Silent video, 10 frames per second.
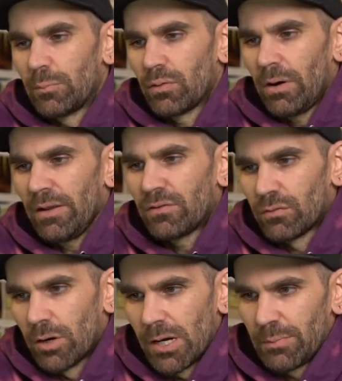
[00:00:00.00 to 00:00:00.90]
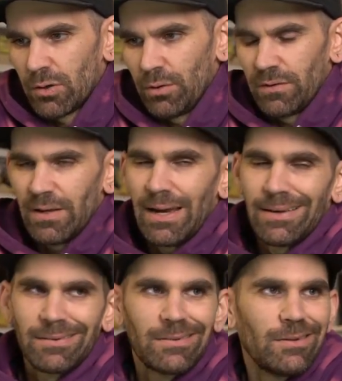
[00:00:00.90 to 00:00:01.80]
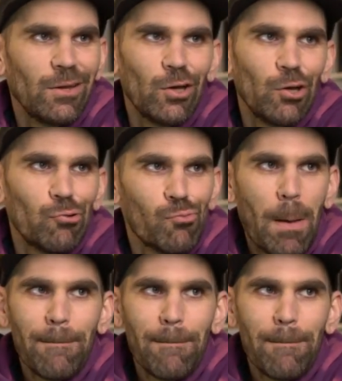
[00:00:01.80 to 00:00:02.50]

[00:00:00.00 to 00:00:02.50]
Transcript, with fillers: a price drop? Chris asks. No.